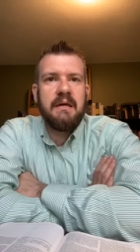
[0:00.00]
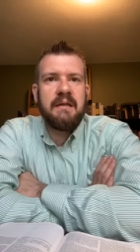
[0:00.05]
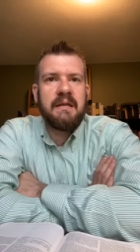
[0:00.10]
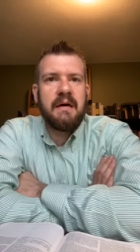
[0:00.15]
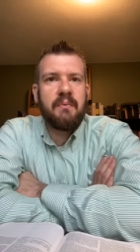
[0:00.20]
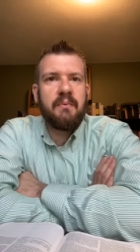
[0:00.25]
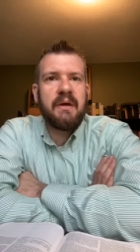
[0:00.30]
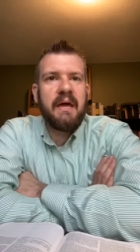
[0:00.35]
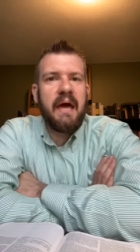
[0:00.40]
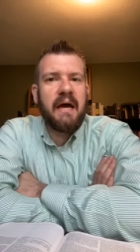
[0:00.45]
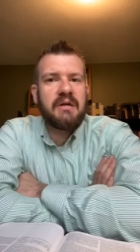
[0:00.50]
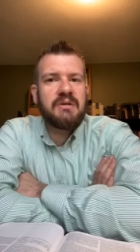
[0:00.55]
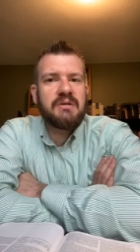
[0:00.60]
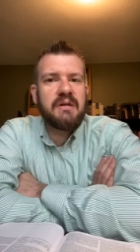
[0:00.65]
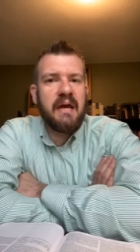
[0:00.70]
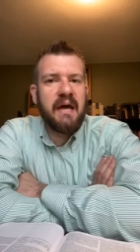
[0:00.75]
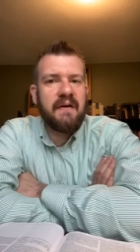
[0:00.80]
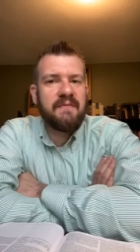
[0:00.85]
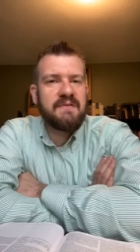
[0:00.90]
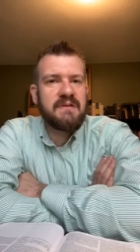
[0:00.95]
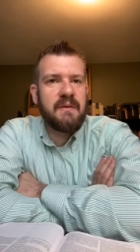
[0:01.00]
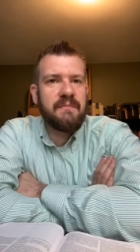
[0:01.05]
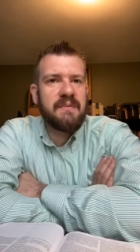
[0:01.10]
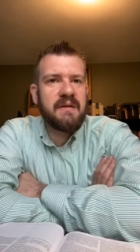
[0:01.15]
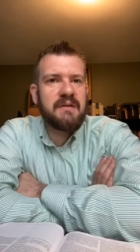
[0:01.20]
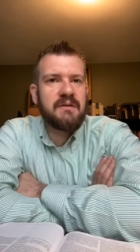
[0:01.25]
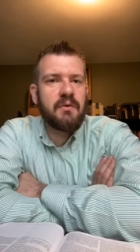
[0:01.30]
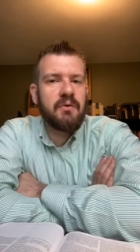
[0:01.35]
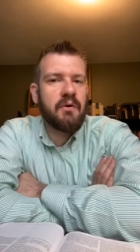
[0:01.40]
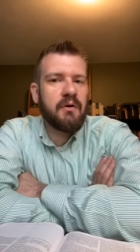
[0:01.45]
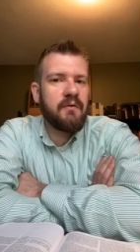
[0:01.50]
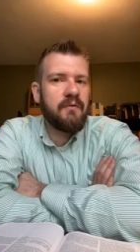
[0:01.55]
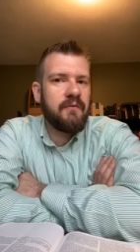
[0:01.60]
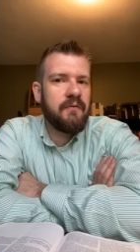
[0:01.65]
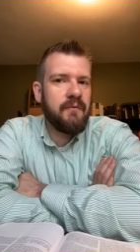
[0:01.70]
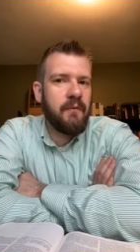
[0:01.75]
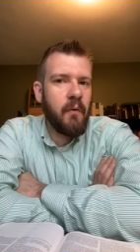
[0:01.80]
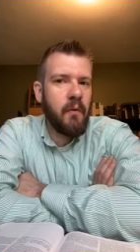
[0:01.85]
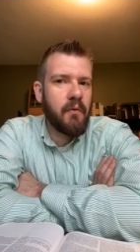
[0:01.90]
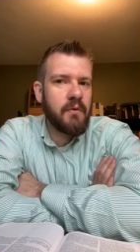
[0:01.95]
That we actually have something to look
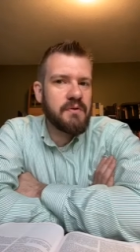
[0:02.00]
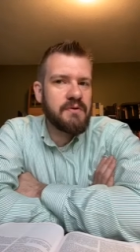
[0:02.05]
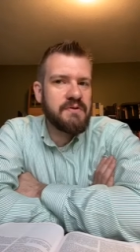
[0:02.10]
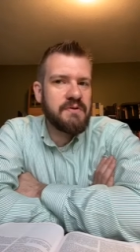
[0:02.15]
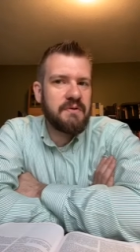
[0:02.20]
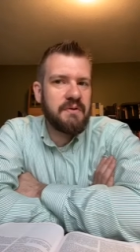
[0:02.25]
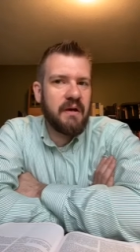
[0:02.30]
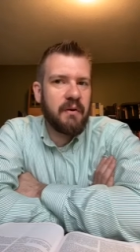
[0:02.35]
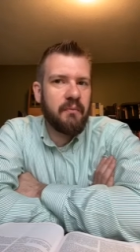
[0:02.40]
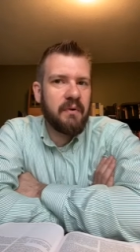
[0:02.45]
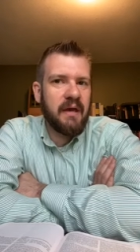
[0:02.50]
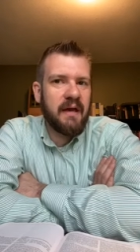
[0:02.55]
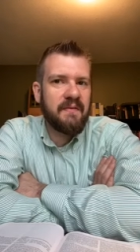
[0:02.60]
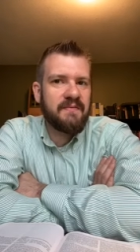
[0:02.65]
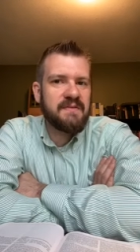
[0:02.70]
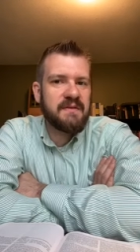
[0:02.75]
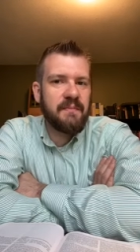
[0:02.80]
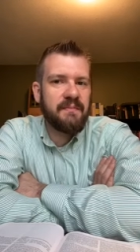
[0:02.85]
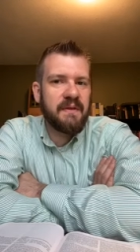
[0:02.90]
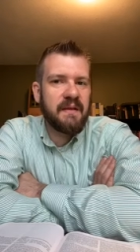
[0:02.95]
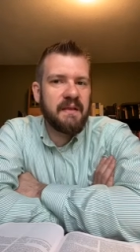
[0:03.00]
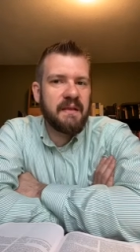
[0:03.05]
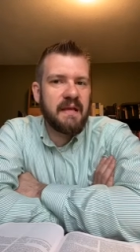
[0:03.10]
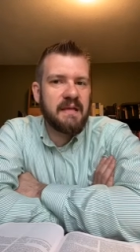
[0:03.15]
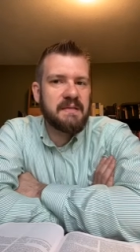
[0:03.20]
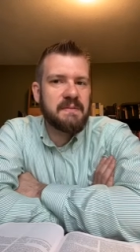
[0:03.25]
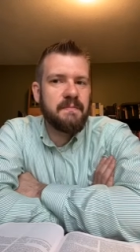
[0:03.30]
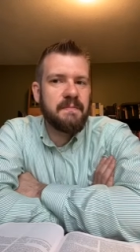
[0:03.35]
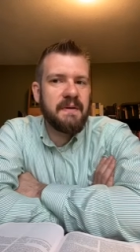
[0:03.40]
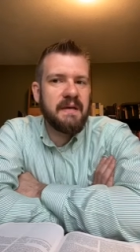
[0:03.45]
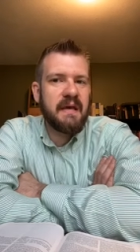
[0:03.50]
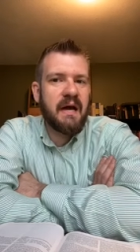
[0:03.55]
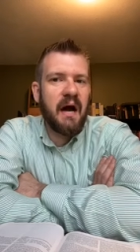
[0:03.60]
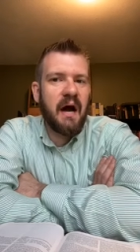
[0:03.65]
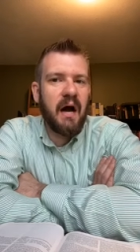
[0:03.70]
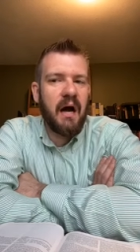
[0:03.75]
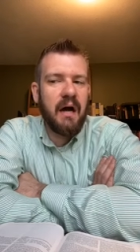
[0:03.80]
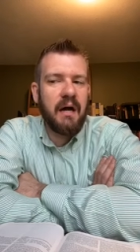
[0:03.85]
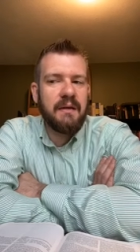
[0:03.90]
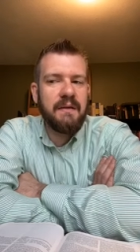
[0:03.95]
forward to, that we have something that's
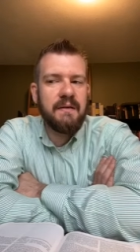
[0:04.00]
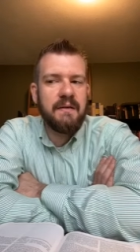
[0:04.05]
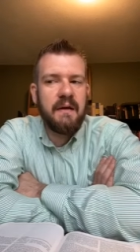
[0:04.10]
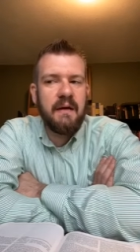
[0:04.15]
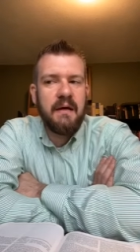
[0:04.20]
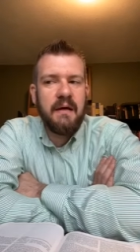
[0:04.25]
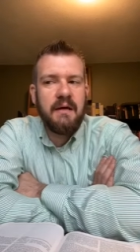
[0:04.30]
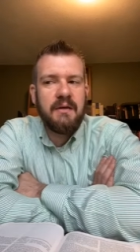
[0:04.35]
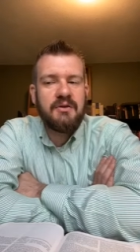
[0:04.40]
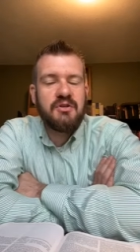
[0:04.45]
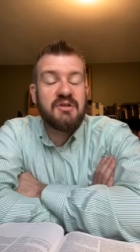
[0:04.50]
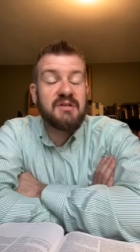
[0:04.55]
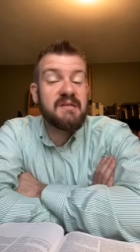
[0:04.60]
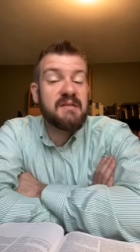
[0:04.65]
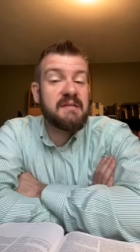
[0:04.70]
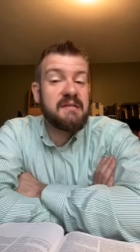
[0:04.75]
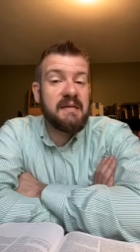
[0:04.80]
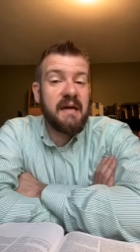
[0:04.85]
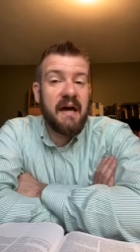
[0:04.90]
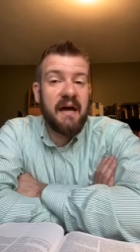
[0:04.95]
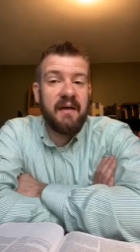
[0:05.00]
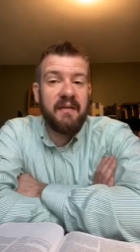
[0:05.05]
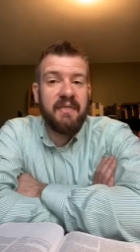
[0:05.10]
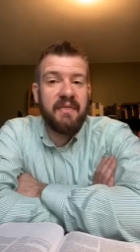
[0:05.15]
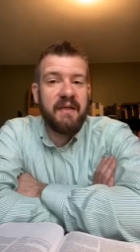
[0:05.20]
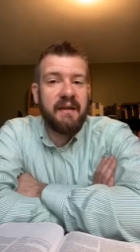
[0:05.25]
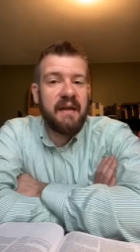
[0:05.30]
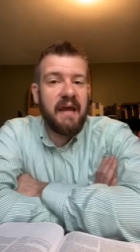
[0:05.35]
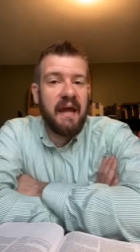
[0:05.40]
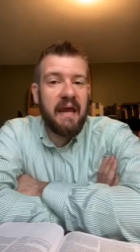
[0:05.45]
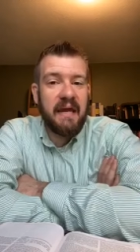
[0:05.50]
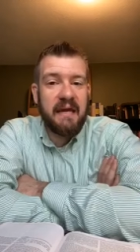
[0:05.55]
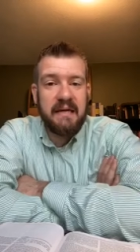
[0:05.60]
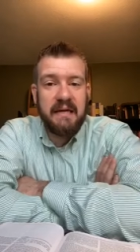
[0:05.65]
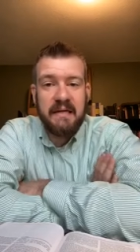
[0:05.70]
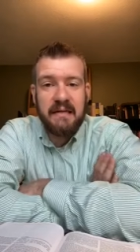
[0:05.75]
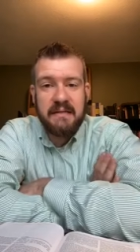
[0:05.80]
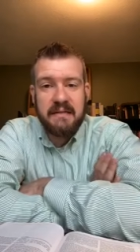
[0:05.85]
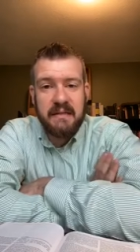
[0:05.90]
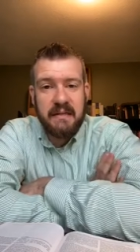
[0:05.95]
beyond just death and
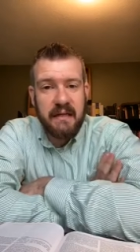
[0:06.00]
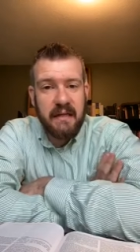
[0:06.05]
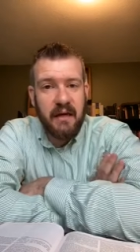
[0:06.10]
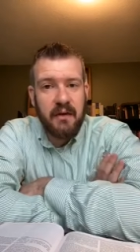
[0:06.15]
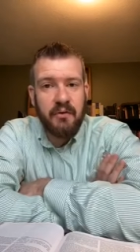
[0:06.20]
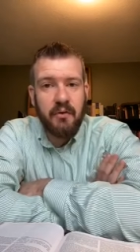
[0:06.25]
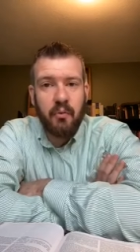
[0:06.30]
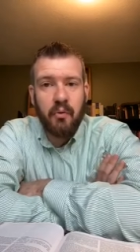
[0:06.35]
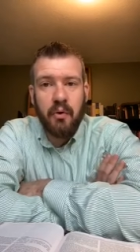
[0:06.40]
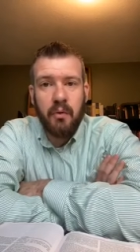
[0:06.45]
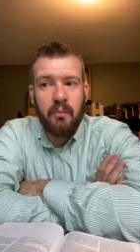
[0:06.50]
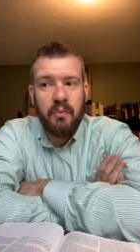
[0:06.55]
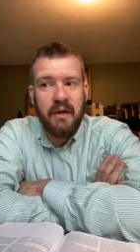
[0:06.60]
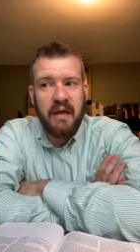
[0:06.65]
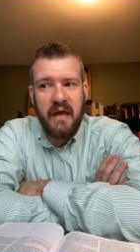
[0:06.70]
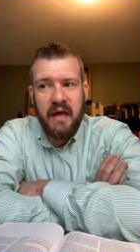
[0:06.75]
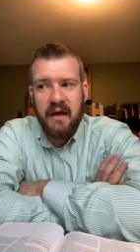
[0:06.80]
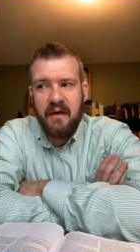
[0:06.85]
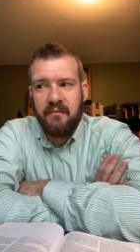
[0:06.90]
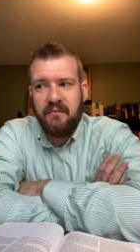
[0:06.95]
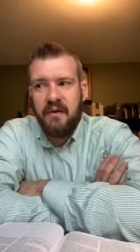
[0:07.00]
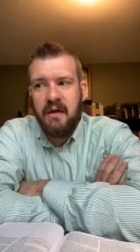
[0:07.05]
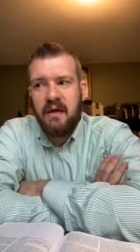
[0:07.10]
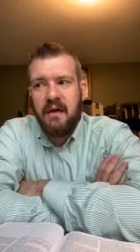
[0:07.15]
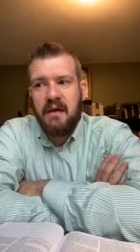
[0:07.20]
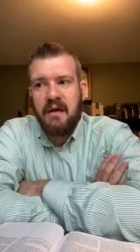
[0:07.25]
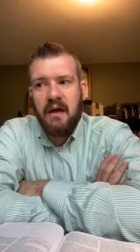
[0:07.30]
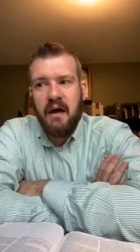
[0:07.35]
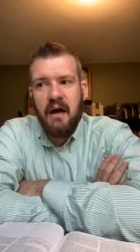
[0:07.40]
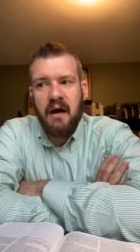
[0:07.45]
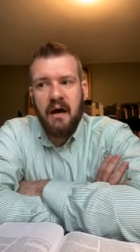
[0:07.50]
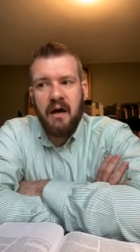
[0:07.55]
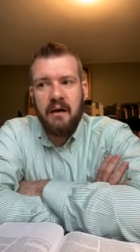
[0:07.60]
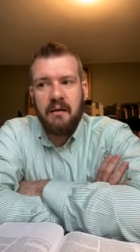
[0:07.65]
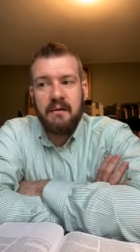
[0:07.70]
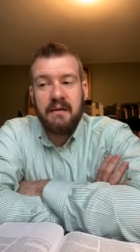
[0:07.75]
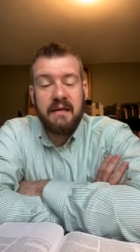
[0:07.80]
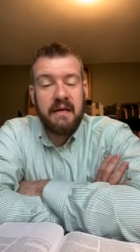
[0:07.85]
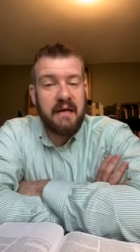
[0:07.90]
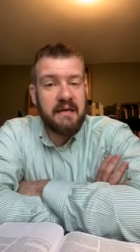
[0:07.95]
Hades and the underworld. We have, uh,
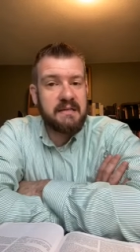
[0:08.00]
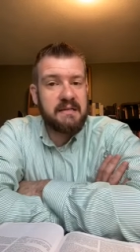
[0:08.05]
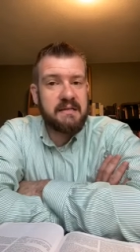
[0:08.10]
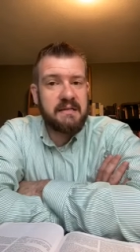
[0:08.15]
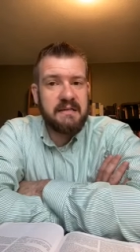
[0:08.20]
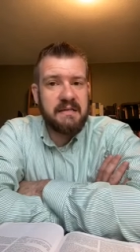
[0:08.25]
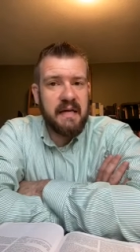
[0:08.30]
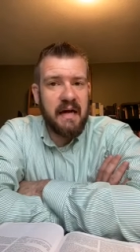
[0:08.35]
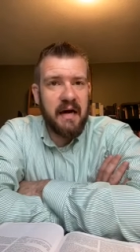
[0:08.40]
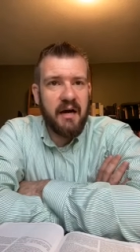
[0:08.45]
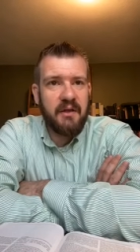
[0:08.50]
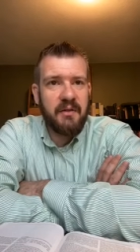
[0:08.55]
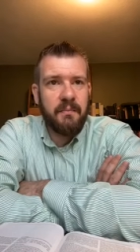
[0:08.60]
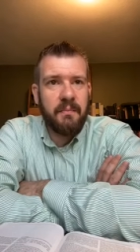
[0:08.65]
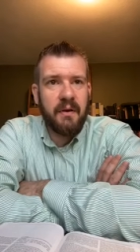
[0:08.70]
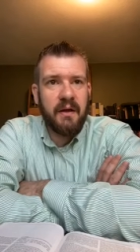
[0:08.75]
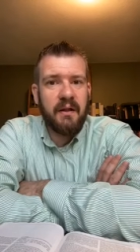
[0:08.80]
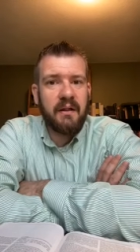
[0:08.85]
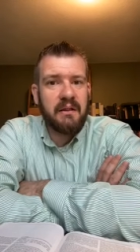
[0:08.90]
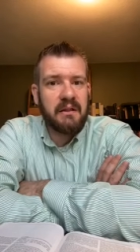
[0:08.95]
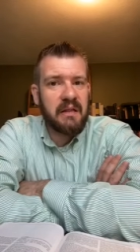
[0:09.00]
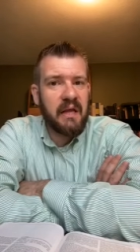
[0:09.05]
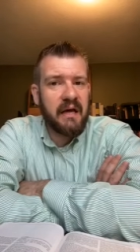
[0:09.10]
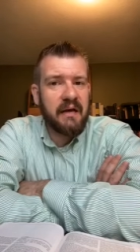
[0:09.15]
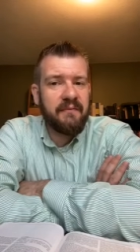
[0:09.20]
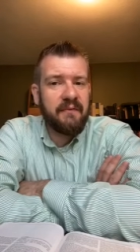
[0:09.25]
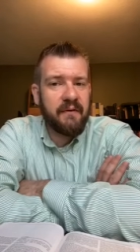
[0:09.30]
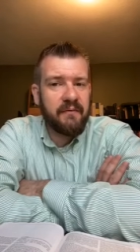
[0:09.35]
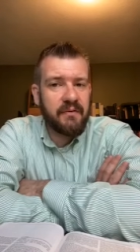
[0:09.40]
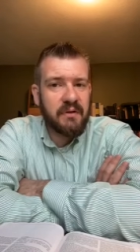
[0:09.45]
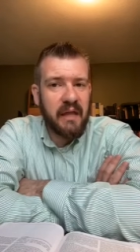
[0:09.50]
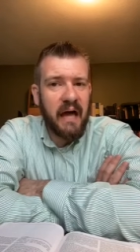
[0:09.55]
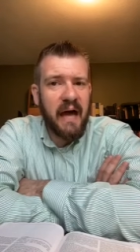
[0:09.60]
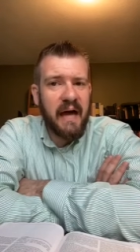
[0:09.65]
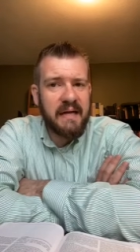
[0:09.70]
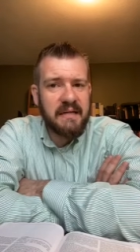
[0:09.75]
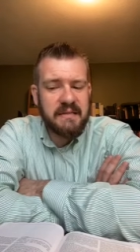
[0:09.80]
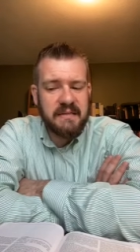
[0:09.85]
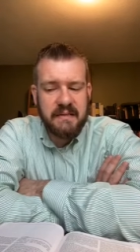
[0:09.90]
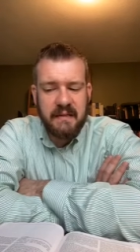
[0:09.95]
yes, death, but life
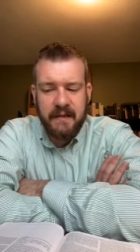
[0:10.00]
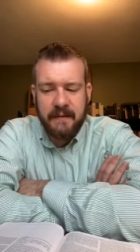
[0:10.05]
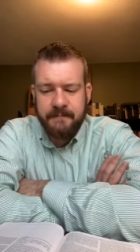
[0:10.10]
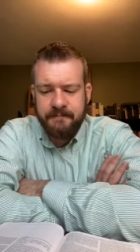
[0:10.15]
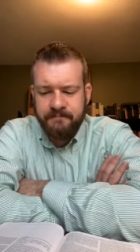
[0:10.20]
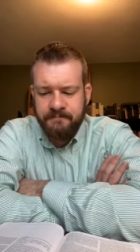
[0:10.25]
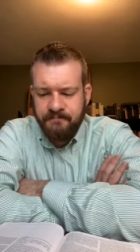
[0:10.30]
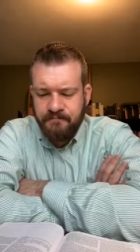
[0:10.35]
everlasting.